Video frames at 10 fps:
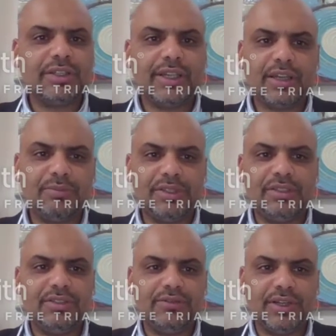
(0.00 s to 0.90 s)
can
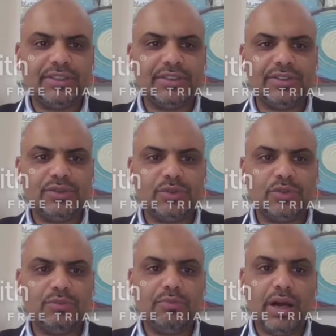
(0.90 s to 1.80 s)
be divided
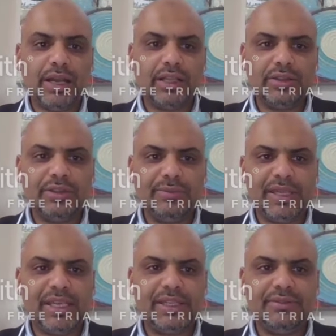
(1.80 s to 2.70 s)
into mild
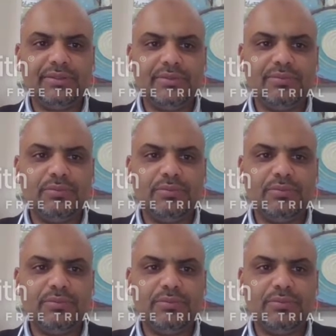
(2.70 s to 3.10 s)
pain,